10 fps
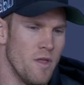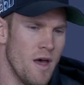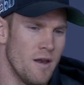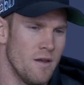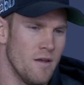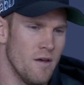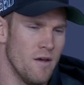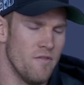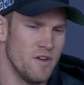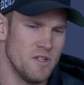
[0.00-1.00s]
that uh,
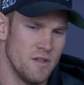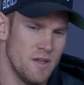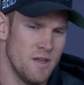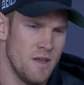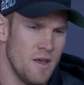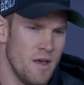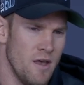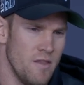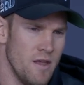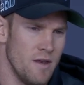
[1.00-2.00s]
efficiently,
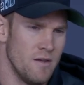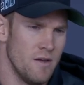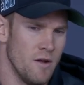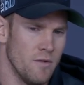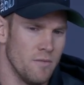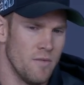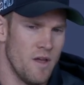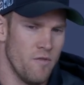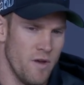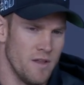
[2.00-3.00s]
and then you know,
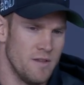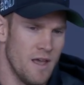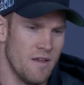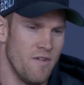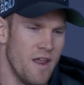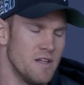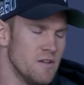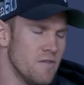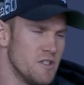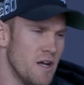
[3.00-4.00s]
if we can take advantage
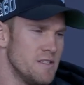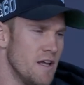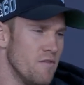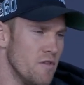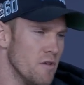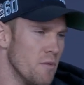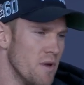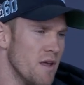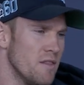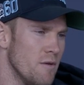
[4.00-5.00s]
of the shots downfield when we
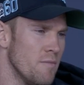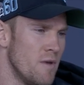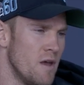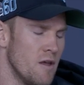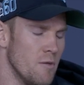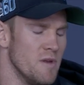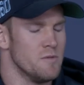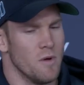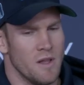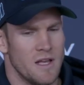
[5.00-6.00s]
get them, you know, missed
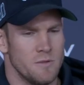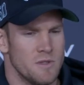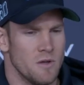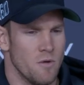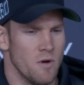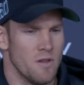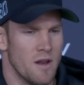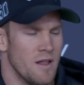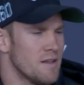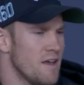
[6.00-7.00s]
one last week to Corey that
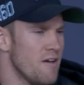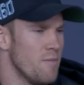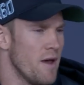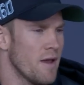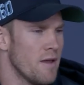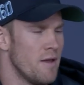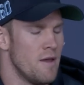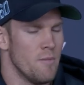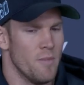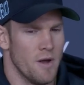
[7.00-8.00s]
I'd like to have back,
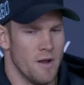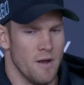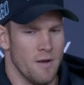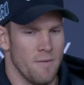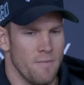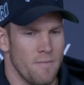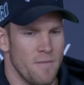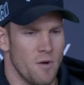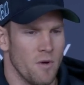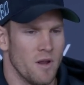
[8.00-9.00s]
but uh,
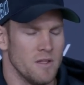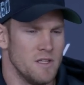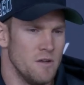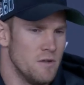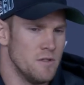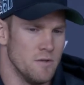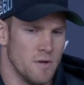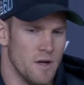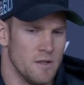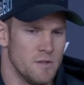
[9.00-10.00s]
you know, we're going to continue to
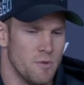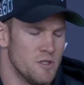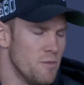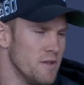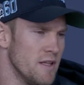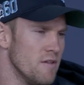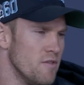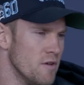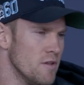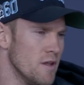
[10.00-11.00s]
uh, to push the ball down the
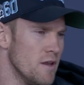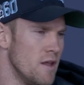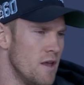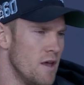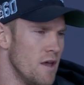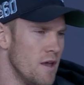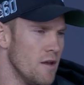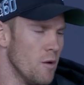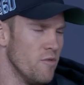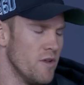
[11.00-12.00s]
field and
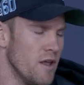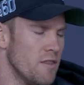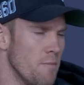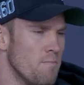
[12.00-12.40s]
and hopefully it hit them.